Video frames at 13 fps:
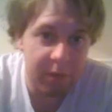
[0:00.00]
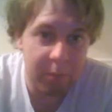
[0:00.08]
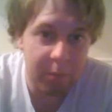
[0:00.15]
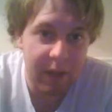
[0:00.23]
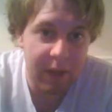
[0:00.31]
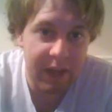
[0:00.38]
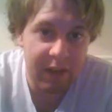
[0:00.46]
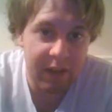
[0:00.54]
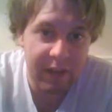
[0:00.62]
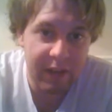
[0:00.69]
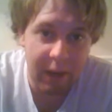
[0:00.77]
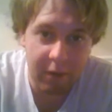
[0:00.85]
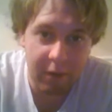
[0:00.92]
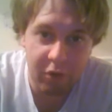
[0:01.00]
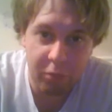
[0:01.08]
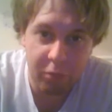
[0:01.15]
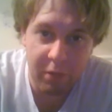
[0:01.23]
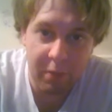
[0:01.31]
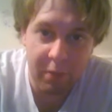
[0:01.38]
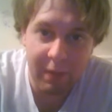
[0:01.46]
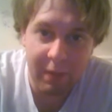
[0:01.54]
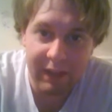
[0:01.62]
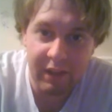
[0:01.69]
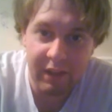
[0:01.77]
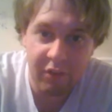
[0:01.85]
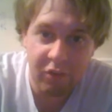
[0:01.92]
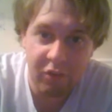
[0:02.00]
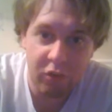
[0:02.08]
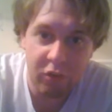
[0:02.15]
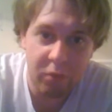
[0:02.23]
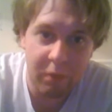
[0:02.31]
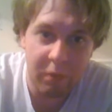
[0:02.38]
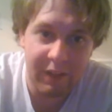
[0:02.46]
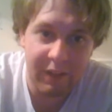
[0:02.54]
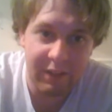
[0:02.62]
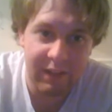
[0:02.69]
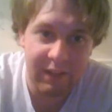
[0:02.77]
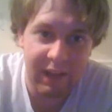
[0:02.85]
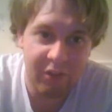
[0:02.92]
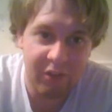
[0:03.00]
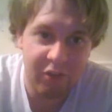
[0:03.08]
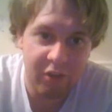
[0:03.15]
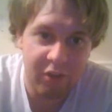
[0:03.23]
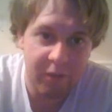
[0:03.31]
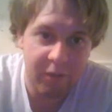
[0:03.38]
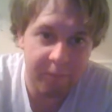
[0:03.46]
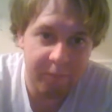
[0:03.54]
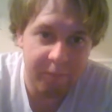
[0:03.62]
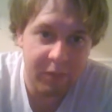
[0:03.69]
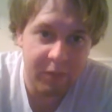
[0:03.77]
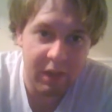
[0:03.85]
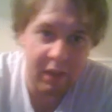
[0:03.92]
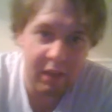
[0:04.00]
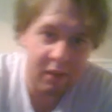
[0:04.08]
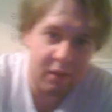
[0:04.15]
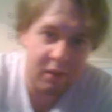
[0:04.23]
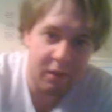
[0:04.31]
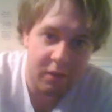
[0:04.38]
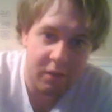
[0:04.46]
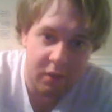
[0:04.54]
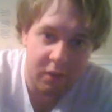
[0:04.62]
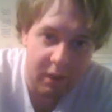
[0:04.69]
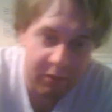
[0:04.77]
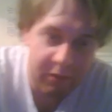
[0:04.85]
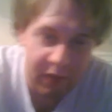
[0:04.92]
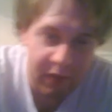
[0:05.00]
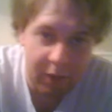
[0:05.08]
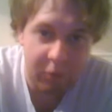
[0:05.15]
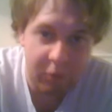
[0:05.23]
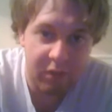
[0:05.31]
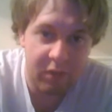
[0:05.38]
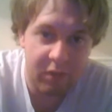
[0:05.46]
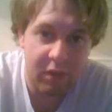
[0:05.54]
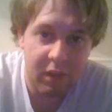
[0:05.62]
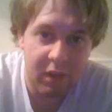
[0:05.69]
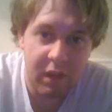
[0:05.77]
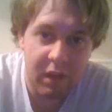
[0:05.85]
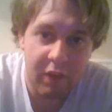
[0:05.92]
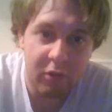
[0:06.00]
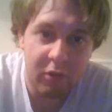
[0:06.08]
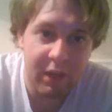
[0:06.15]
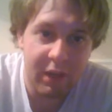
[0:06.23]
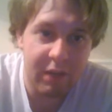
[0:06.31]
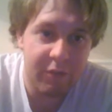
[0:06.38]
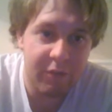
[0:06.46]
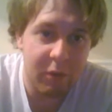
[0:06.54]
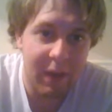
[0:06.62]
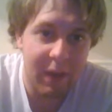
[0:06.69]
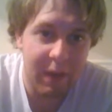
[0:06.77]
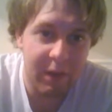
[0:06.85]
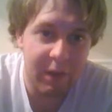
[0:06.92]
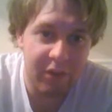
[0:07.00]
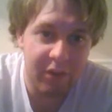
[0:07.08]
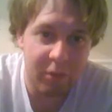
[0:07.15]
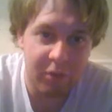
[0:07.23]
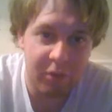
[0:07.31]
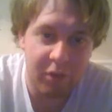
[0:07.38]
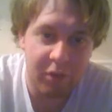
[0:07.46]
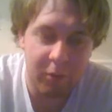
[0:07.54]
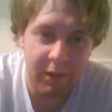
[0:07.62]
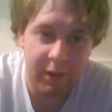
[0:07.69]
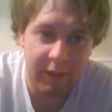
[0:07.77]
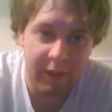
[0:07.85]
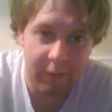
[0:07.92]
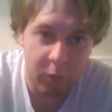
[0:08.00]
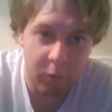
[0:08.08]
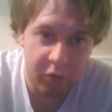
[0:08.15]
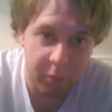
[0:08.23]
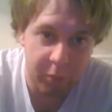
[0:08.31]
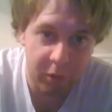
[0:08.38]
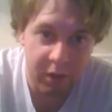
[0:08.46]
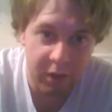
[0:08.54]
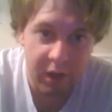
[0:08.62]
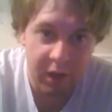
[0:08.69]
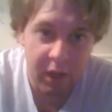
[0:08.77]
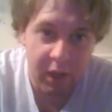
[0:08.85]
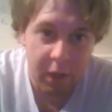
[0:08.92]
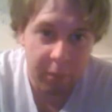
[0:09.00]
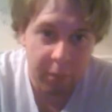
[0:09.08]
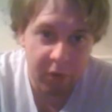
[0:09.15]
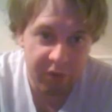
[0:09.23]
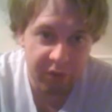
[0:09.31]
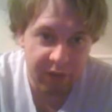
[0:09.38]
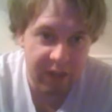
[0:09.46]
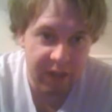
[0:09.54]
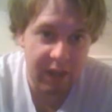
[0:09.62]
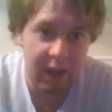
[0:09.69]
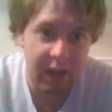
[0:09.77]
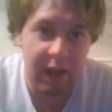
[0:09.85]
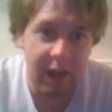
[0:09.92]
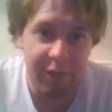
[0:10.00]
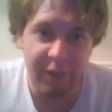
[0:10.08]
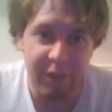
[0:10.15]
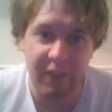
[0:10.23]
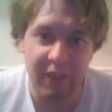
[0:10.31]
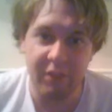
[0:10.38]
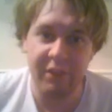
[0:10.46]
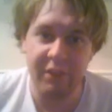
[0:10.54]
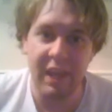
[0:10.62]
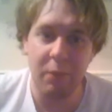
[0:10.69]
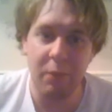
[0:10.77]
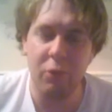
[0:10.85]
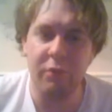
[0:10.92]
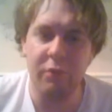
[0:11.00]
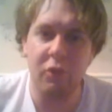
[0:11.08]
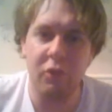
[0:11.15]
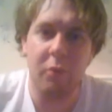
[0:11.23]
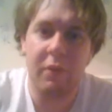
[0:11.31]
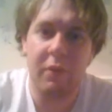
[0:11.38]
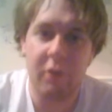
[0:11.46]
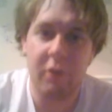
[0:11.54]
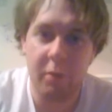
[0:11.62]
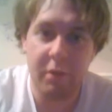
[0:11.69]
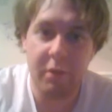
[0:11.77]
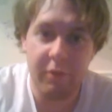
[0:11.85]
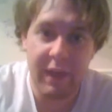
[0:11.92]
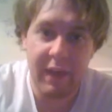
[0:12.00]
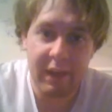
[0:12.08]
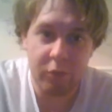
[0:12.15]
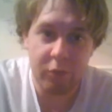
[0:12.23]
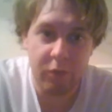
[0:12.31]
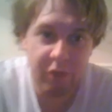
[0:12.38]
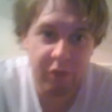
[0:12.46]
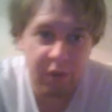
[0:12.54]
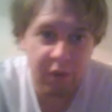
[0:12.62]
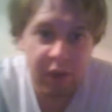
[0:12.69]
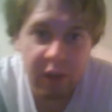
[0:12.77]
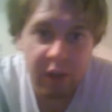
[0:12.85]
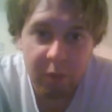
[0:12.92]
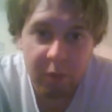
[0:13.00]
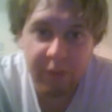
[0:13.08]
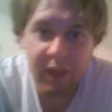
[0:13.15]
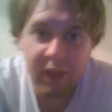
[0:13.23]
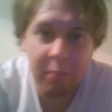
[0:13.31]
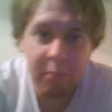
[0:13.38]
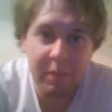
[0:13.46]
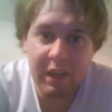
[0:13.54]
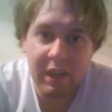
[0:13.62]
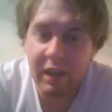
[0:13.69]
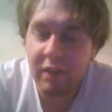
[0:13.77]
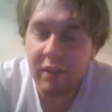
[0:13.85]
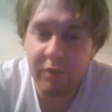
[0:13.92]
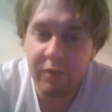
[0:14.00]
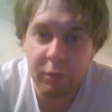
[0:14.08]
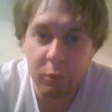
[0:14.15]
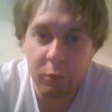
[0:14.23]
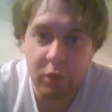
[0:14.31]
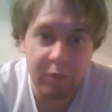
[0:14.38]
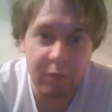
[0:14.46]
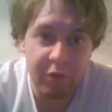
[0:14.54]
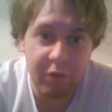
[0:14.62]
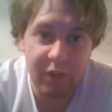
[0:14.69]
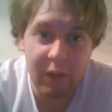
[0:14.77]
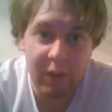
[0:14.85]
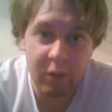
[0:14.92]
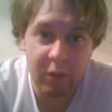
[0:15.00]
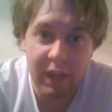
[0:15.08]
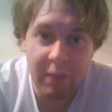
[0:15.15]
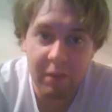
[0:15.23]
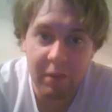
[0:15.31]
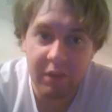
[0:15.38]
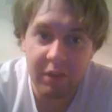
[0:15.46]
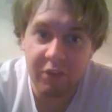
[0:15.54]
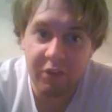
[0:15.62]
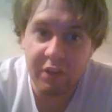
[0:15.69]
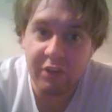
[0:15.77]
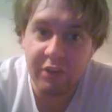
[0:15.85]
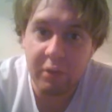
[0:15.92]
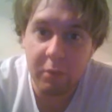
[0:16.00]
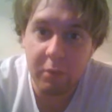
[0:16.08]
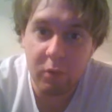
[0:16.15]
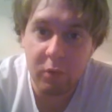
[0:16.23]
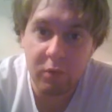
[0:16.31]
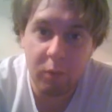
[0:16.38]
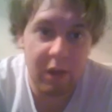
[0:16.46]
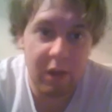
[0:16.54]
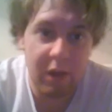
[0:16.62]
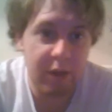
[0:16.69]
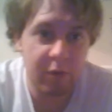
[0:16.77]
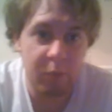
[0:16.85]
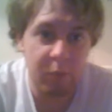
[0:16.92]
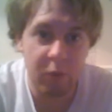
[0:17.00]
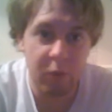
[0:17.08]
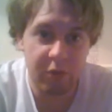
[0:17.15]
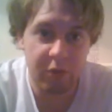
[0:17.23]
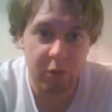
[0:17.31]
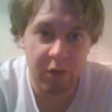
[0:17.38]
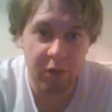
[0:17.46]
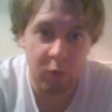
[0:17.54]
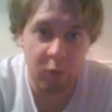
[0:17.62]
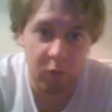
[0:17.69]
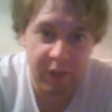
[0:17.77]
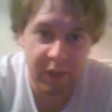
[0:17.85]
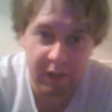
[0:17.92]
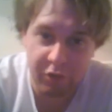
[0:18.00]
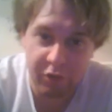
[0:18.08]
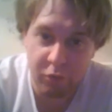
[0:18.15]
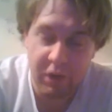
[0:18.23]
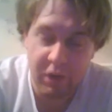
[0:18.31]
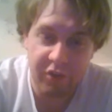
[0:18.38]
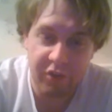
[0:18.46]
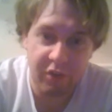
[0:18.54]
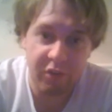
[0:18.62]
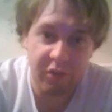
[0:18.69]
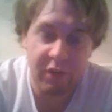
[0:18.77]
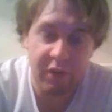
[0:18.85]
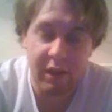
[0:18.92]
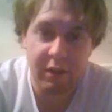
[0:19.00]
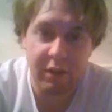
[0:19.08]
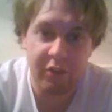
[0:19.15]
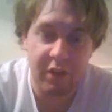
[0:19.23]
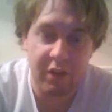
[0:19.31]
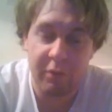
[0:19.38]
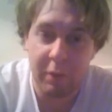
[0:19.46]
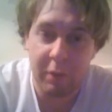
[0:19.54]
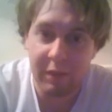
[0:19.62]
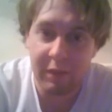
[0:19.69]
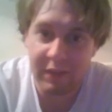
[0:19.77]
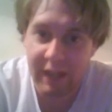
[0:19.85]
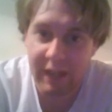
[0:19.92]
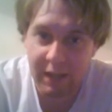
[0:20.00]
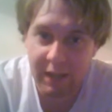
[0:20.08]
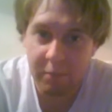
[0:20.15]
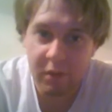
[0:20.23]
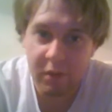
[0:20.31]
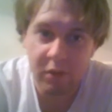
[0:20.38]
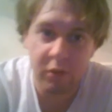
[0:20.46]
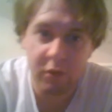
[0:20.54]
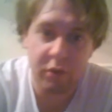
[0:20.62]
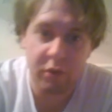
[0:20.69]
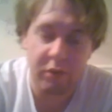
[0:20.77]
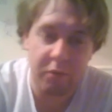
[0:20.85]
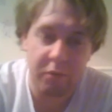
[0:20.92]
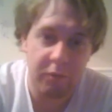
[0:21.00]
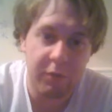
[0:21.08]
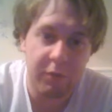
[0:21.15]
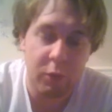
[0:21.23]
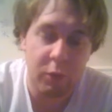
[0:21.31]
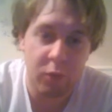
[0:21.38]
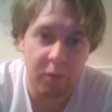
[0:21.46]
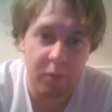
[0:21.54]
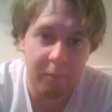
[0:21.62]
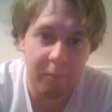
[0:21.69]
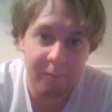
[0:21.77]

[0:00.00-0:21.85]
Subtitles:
of minor character sprite palette issues when they clash at times. It's only in a few areas, so it's not really that noticeable. Personally, I think this game could have done with a couple of extras. With it being a visual novel style game, a CG mode where you can look at all the illustrations that you see throughout the game, you can view them,